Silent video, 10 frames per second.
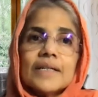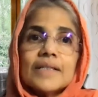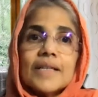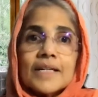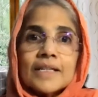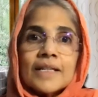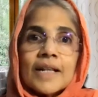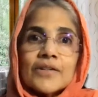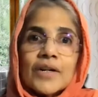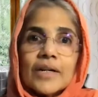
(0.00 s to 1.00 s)
That is
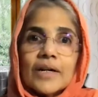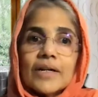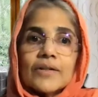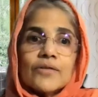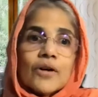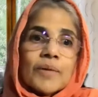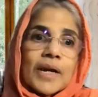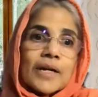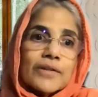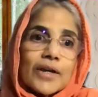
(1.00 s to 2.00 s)
Lakshana. No
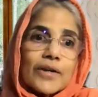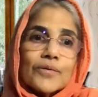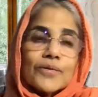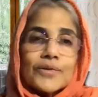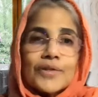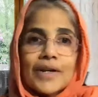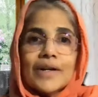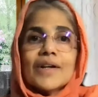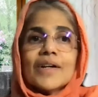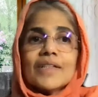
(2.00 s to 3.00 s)
words are used.
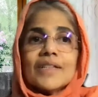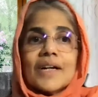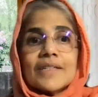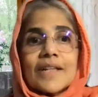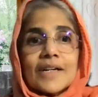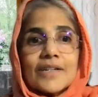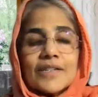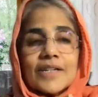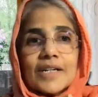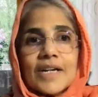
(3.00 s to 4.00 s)
That is it's
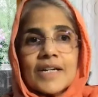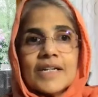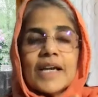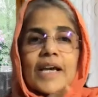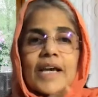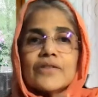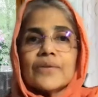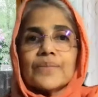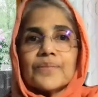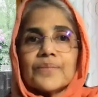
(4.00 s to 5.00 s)
an
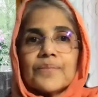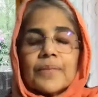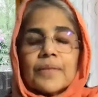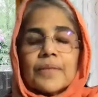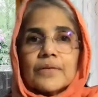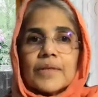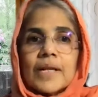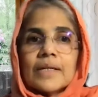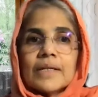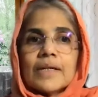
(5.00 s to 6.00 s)
indication. So then
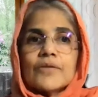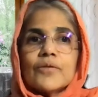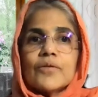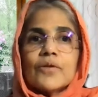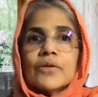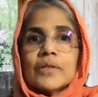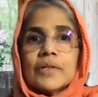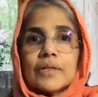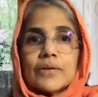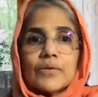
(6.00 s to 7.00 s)
you
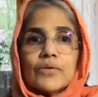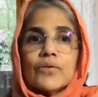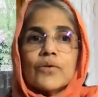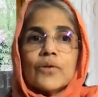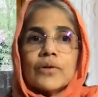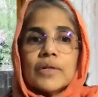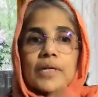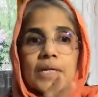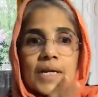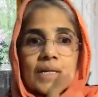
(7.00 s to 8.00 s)
don't
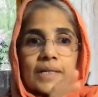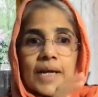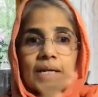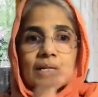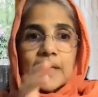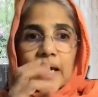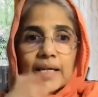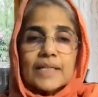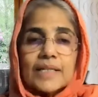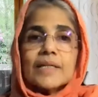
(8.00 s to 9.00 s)
eat that
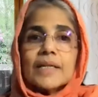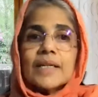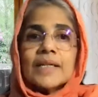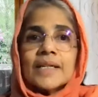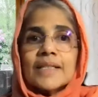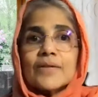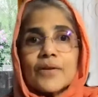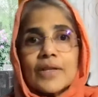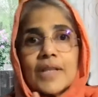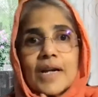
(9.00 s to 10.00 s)
sign thinking that,
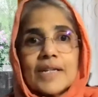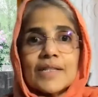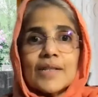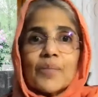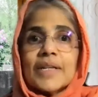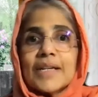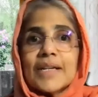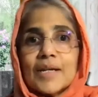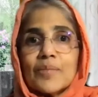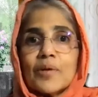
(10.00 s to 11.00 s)
okay, that is the picnic
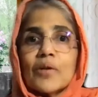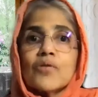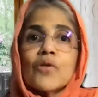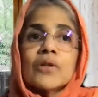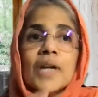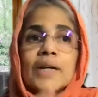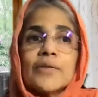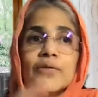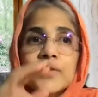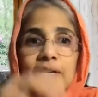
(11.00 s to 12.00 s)
table, or you don't try
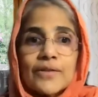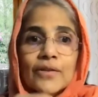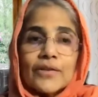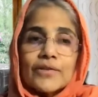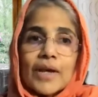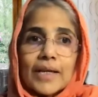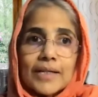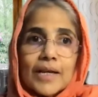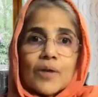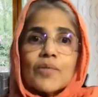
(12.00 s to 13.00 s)
to sit on the sign
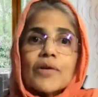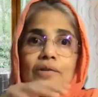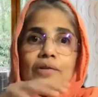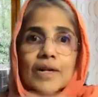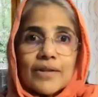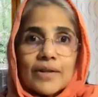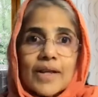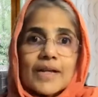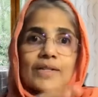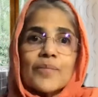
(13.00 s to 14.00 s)
because
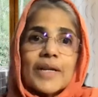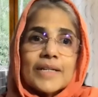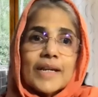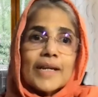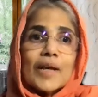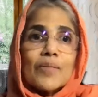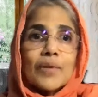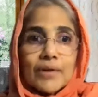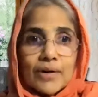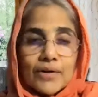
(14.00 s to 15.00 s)
that's a picnic table.
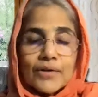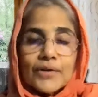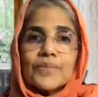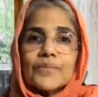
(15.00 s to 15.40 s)
No.